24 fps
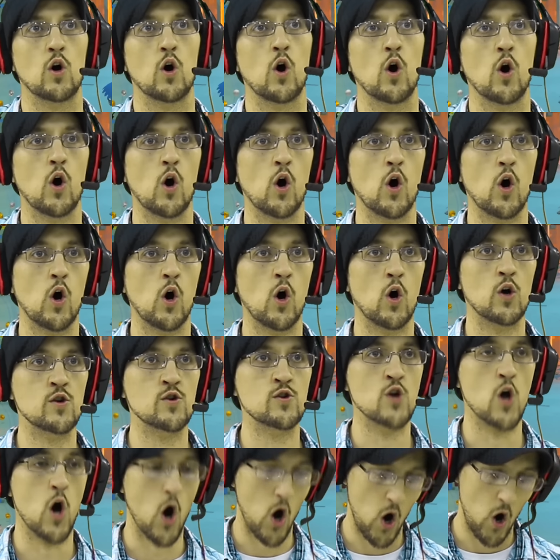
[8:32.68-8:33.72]
Oh,
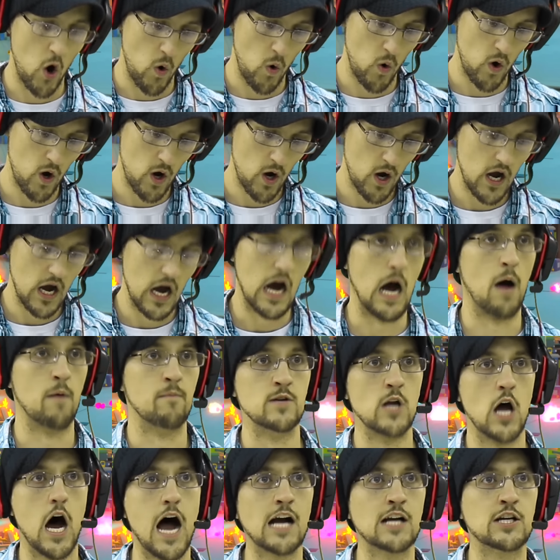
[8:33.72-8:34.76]
no. I'm
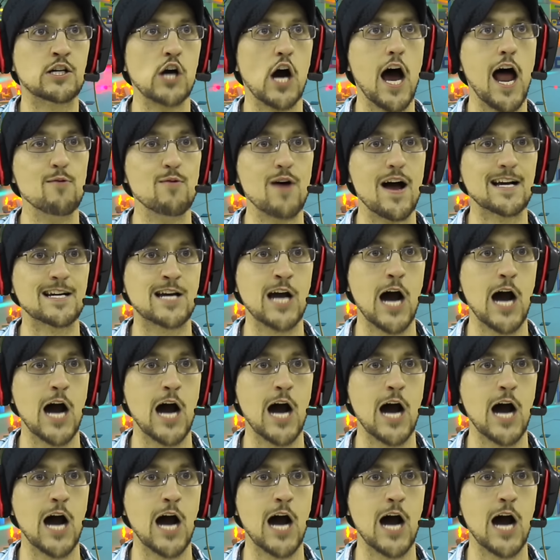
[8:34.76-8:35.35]
not good with